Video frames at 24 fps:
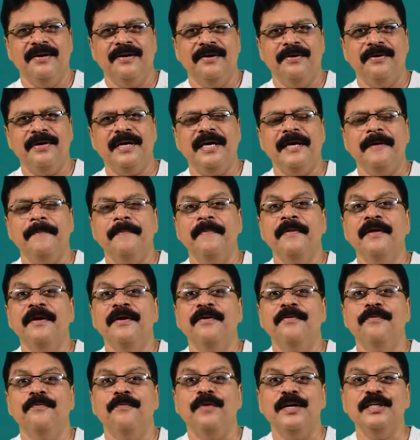Okay.
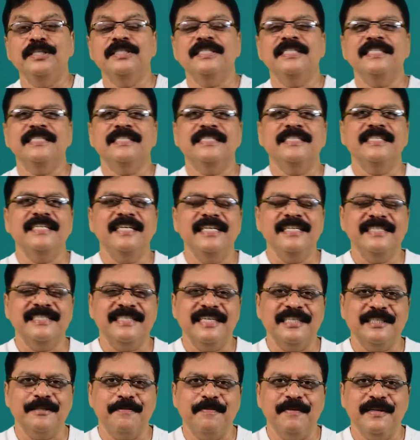Once it releases
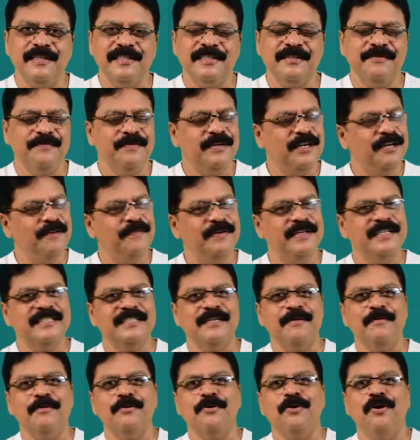H plus, whenever
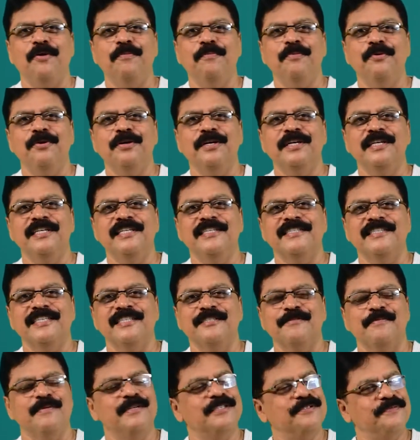some compound
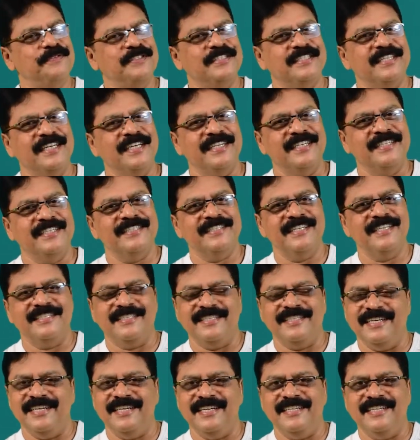releases H plus, we say it is
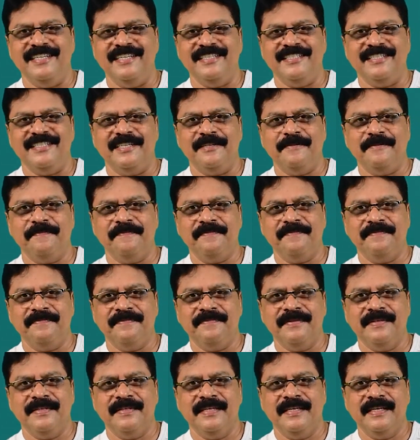acidic in nature.
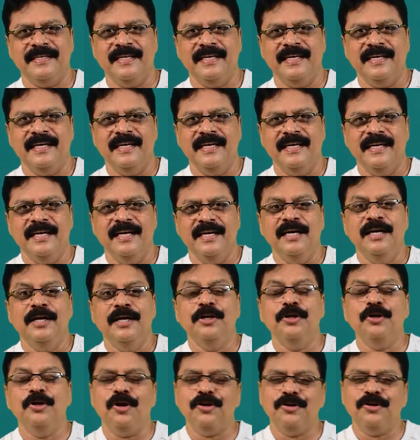
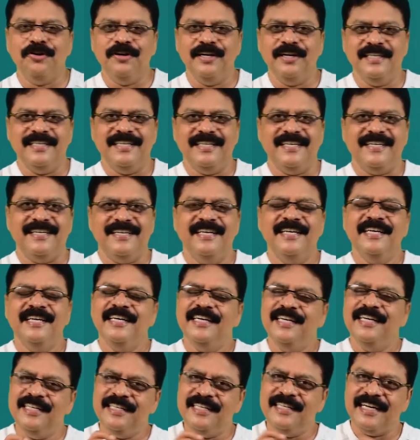Not only that,
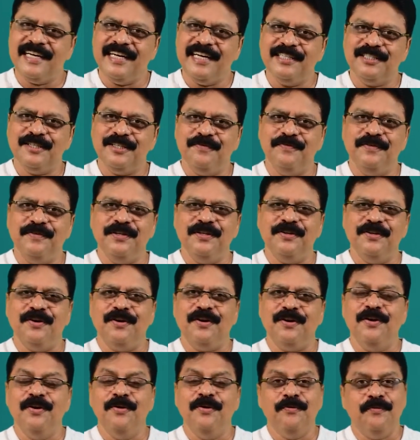in the case of
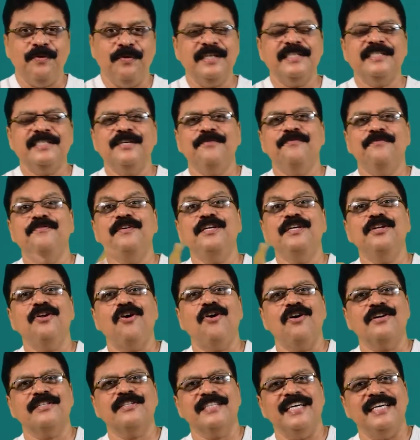phenol, once a
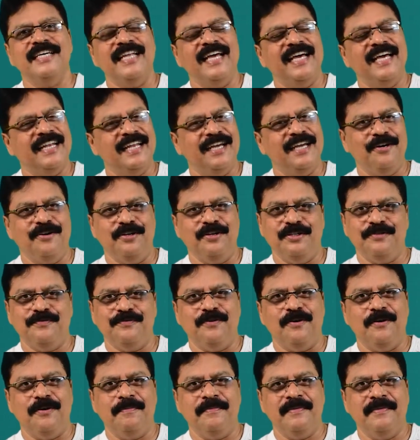phenoxide anion is
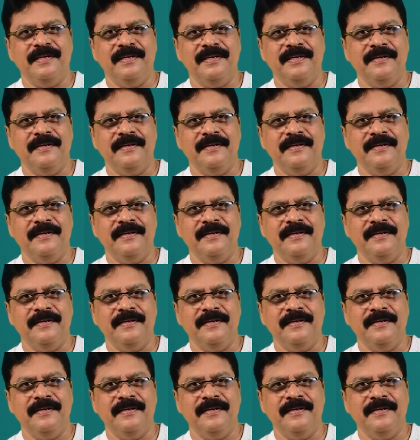formed,